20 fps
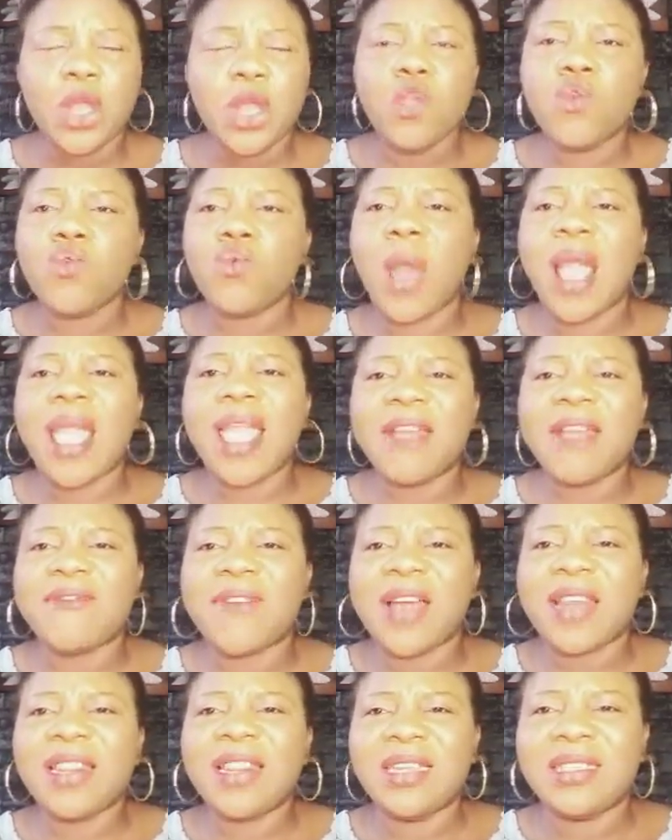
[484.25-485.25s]
You are
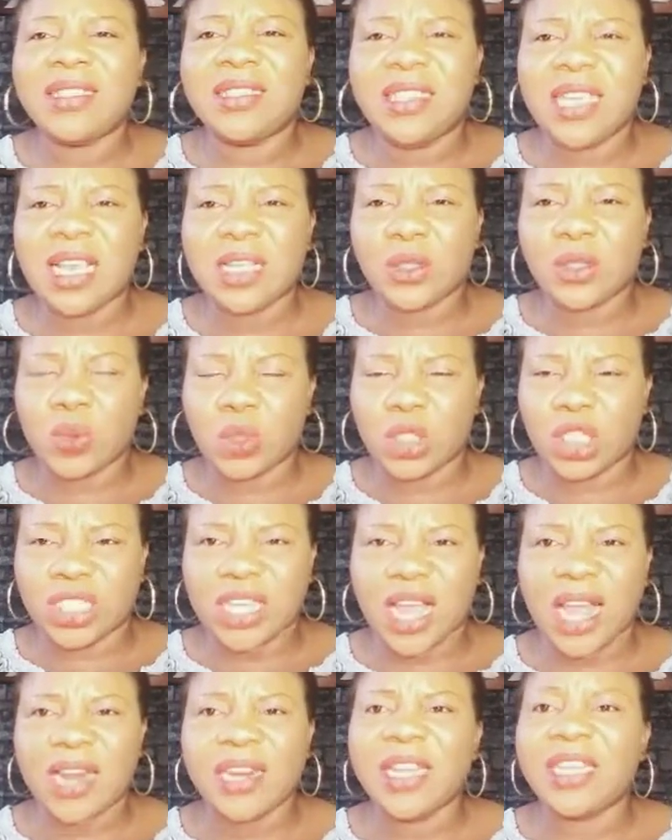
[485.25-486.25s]
everly there to
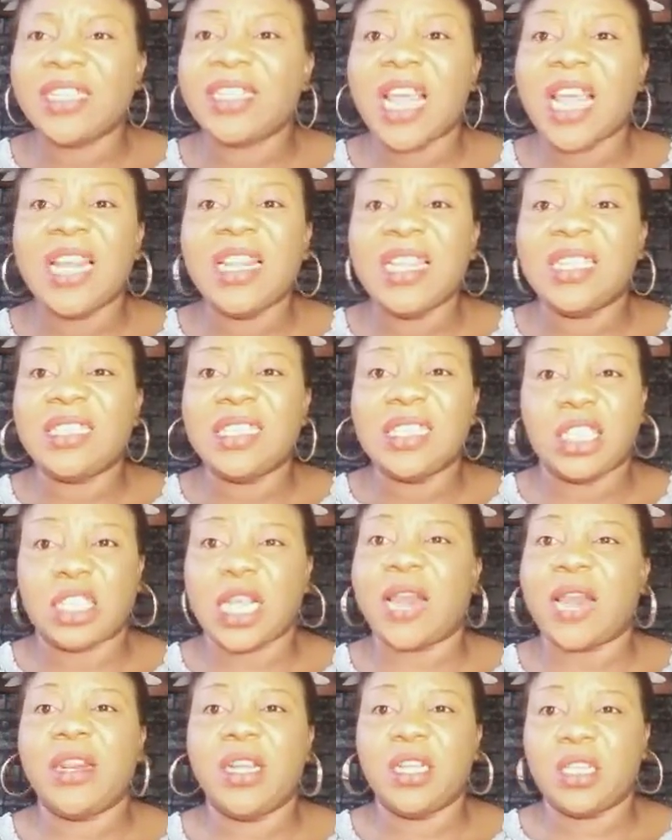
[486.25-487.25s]
challenge anything
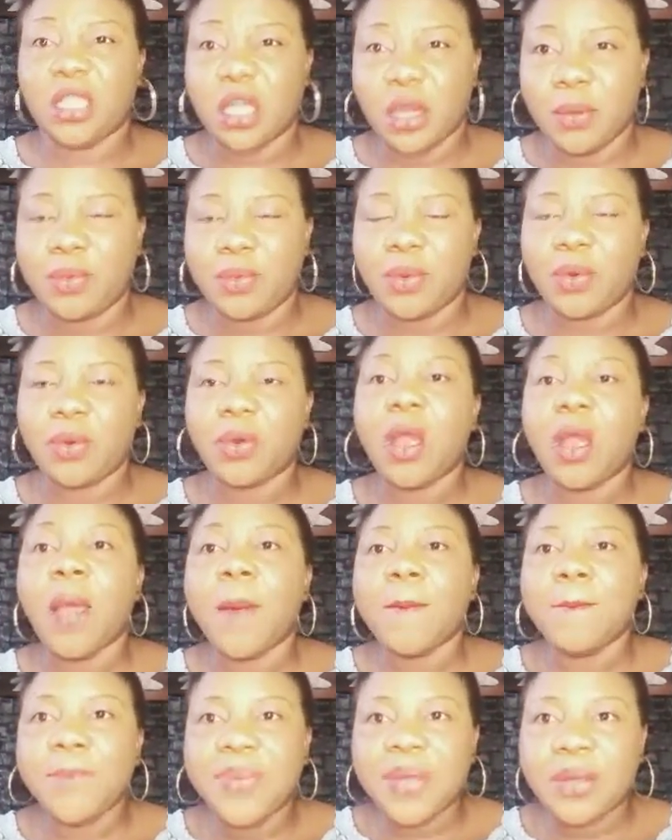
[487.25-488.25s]
challengeable
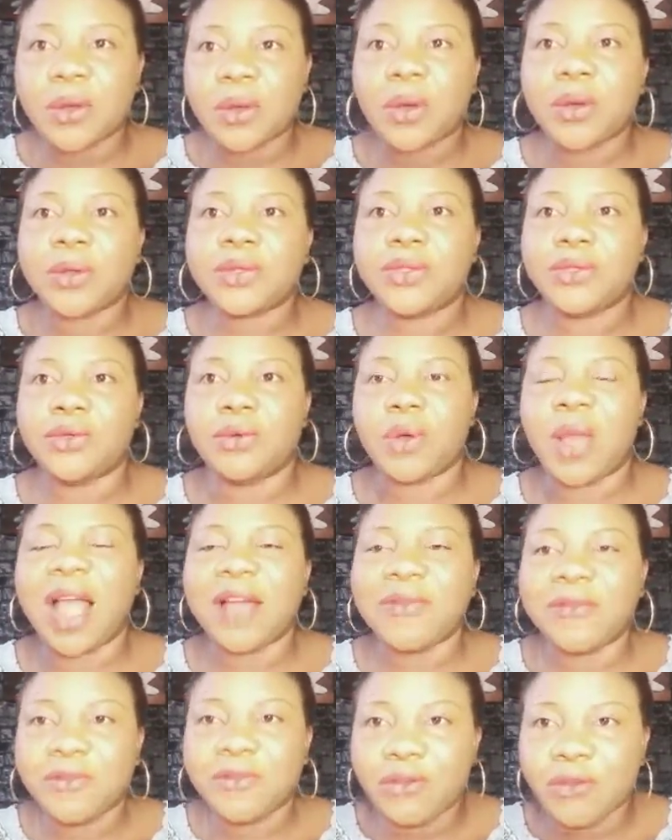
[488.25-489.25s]
because you
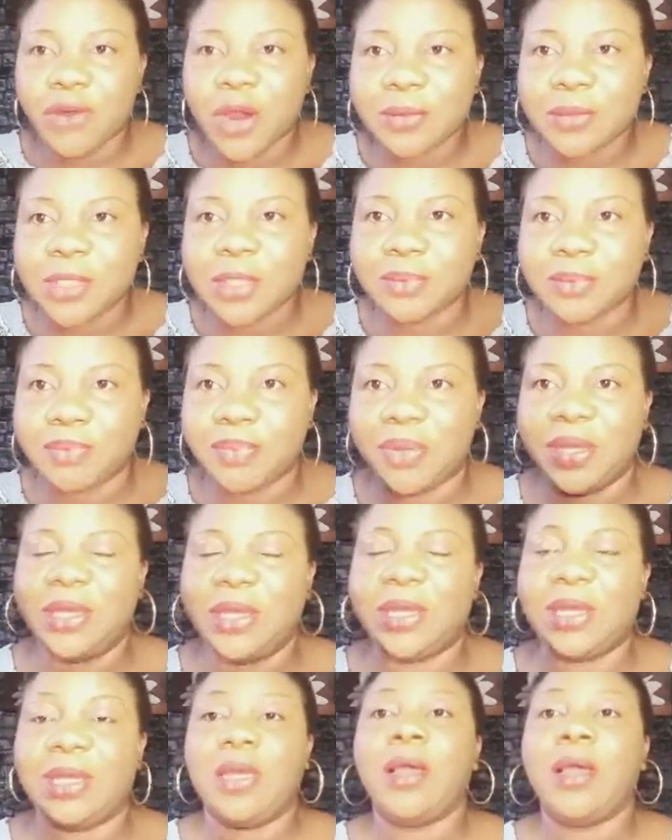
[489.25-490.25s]
have dreamt
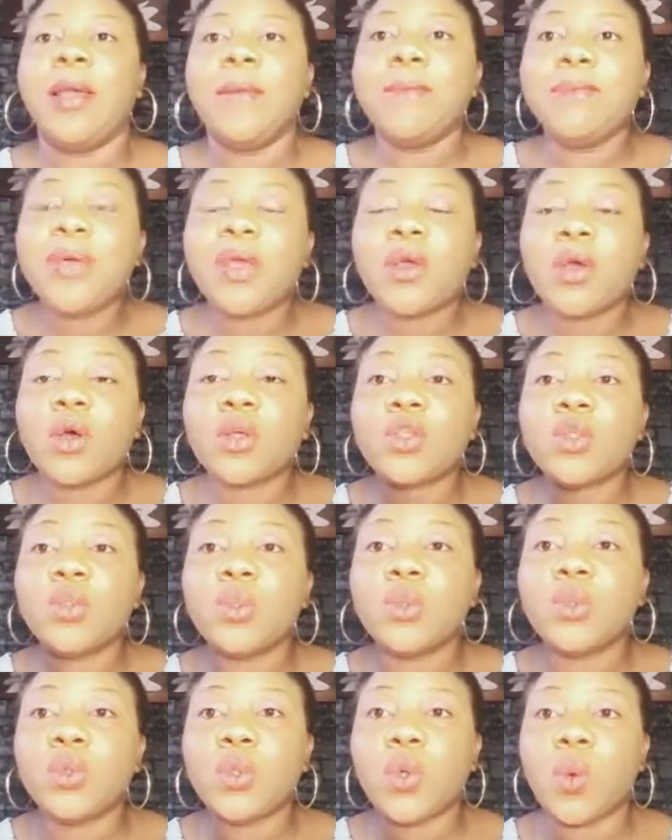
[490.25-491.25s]
big. Because
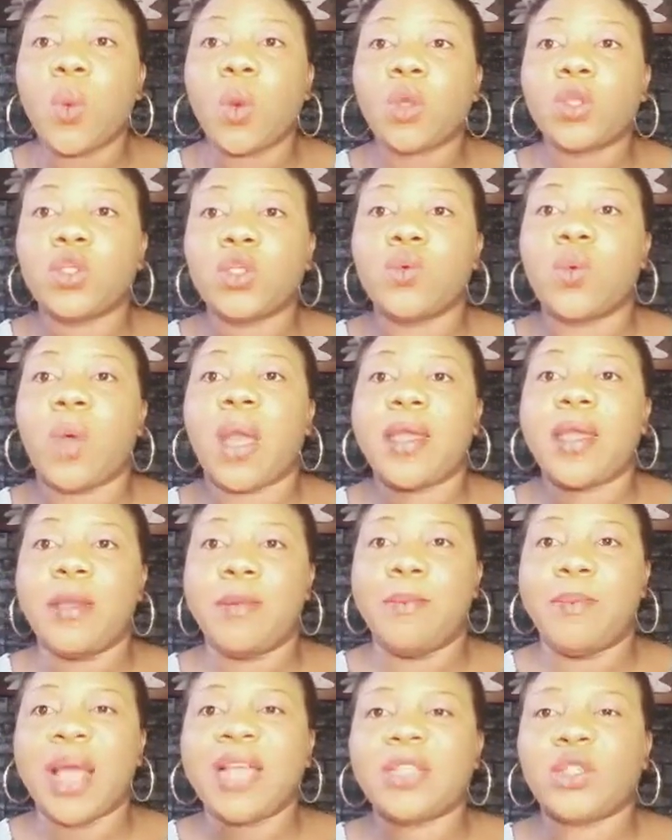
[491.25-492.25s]
you know what you are
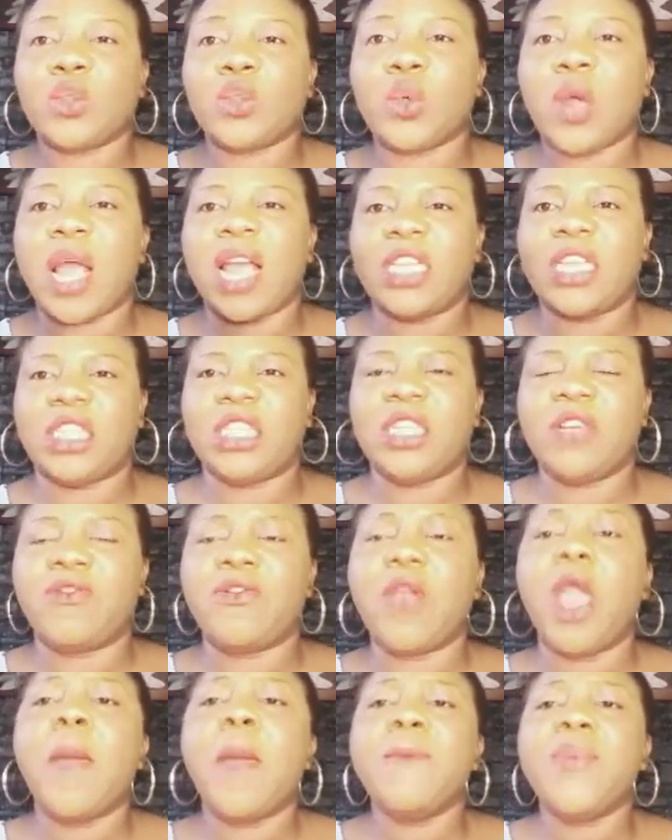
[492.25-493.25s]
about to
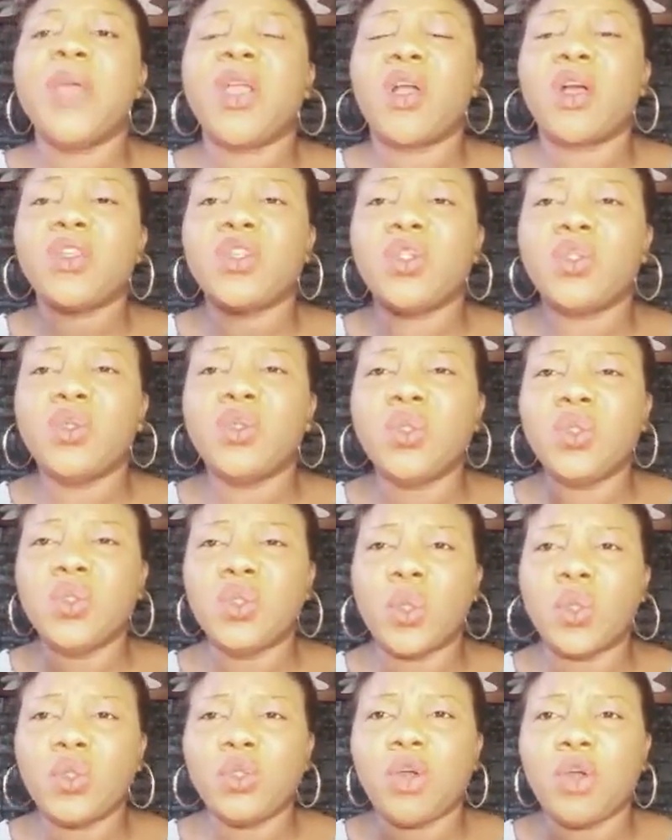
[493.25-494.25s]
achieve. Because you
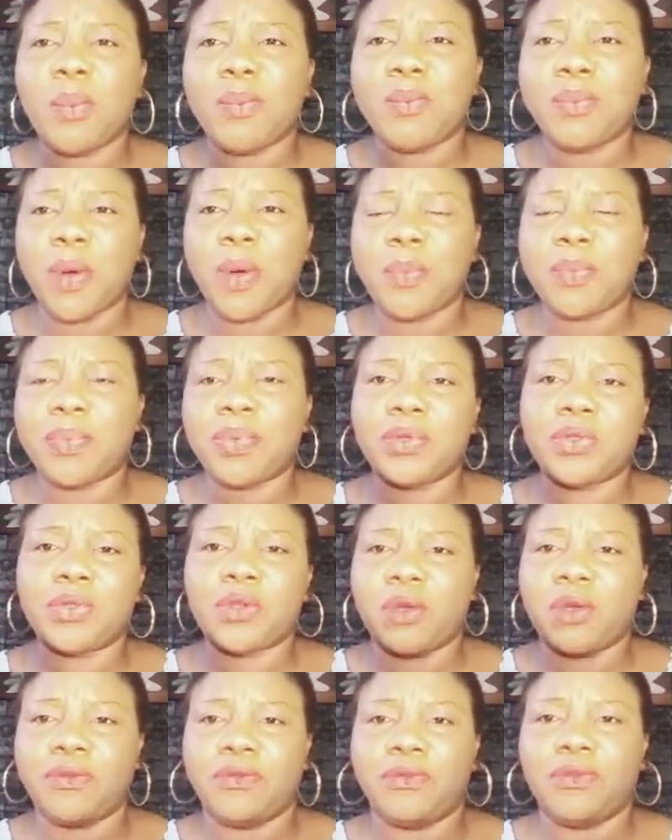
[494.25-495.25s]
know your purpose
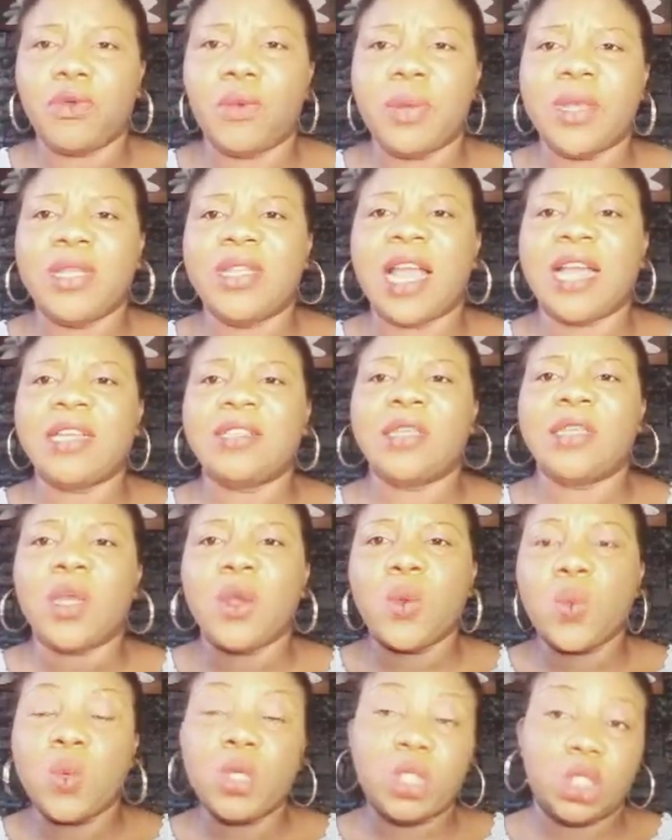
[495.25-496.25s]
of doing that
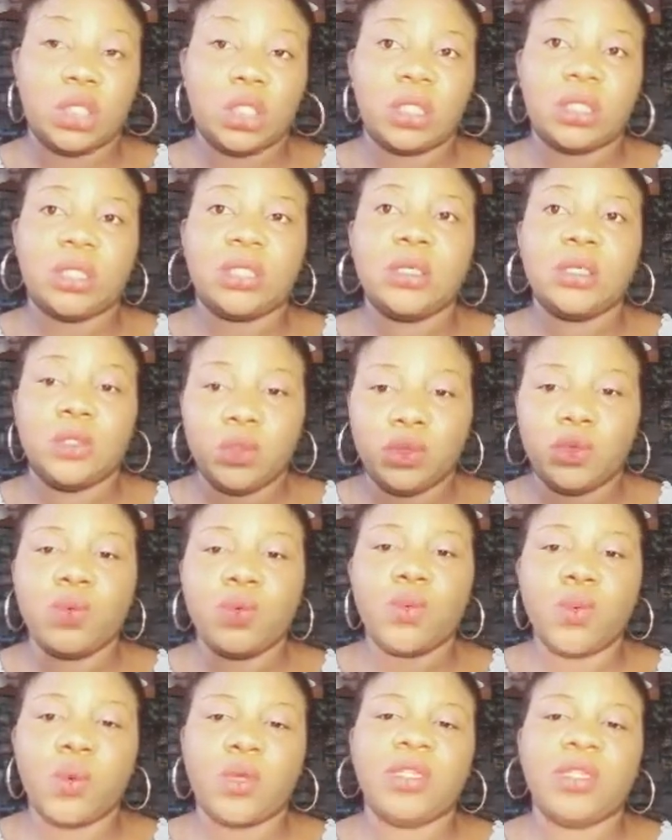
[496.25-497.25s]
which
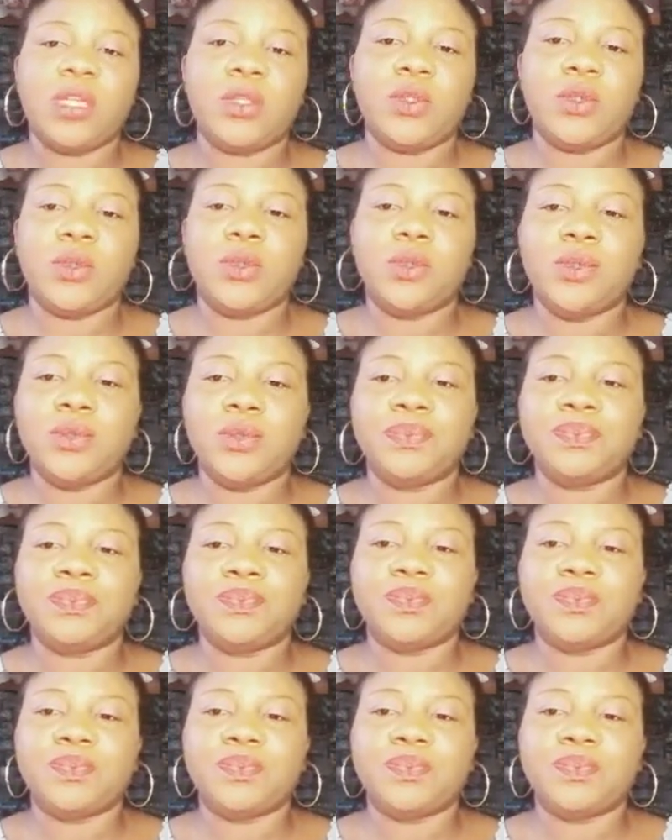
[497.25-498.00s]
you wanted to do.